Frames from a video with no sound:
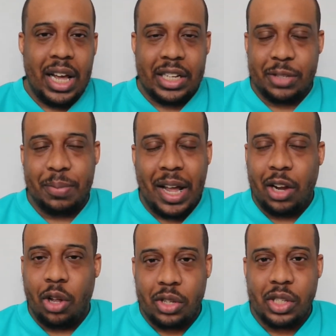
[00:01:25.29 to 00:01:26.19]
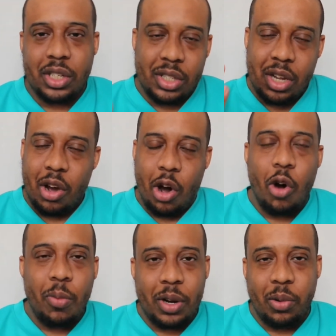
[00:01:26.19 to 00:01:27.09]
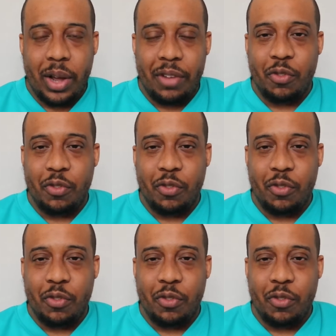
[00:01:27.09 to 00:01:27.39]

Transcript: expect losses home and away